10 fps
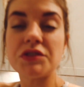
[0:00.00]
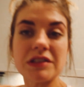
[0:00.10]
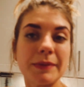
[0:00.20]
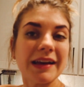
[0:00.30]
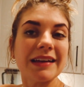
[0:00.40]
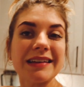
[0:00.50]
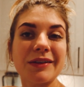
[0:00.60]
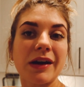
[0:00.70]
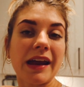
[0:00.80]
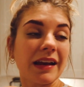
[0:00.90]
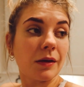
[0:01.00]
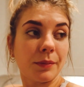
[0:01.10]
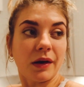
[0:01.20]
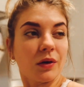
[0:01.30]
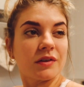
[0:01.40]
Just because I read in a
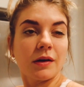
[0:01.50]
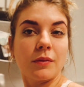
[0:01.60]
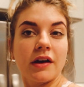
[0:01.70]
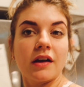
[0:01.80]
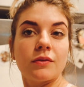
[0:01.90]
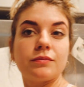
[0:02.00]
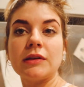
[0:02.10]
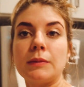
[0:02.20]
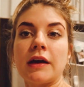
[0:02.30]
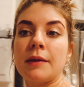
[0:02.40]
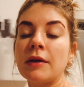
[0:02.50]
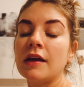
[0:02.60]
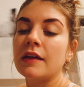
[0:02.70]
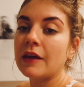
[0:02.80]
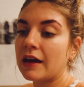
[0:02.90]
book somewhere sometime
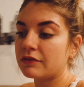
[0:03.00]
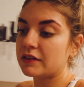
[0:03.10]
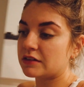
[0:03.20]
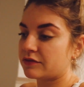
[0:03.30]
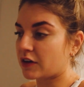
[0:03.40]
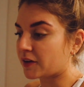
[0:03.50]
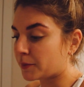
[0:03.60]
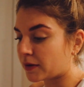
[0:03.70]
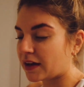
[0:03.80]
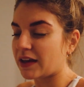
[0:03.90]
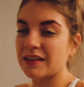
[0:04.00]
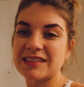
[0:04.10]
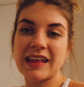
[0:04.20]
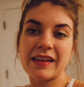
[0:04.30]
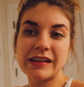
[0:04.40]
that if it's farm
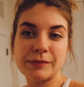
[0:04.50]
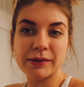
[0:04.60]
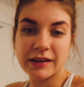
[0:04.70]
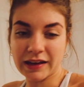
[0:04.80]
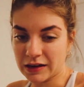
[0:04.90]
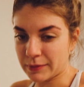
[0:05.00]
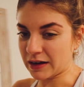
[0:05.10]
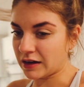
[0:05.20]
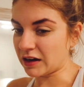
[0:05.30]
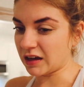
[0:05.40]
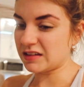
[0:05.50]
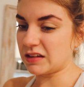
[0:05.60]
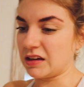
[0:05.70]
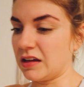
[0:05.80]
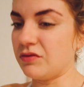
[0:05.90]
raised, they like put antibiotics
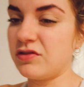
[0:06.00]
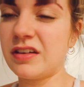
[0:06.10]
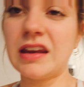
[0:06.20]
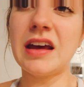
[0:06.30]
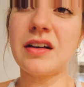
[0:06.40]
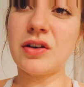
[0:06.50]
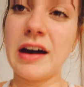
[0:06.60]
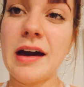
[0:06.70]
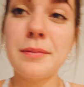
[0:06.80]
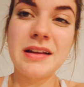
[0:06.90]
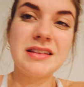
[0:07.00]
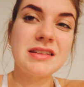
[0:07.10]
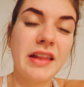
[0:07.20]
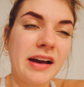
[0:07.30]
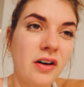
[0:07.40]
and feed it crap and
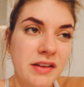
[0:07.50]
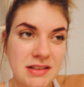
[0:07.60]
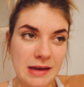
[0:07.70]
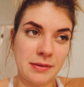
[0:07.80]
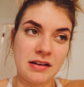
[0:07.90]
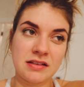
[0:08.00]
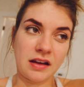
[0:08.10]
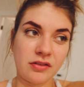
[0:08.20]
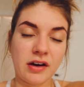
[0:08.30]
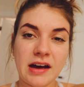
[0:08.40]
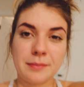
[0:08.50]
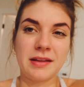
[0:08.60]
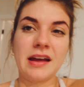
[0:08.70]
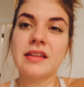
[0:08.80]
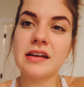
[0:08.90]
like all the salmon and stuff crap,
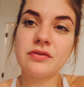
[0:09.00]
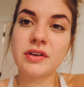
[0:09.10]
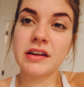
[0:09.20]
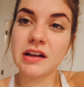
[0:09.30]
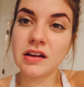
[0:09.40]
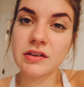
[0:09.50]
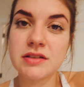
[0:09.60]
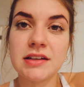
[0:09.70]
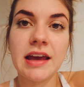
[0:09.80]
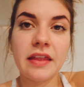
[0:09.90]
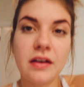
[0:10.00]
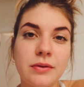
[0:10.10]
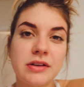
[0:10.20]
and they live really close together,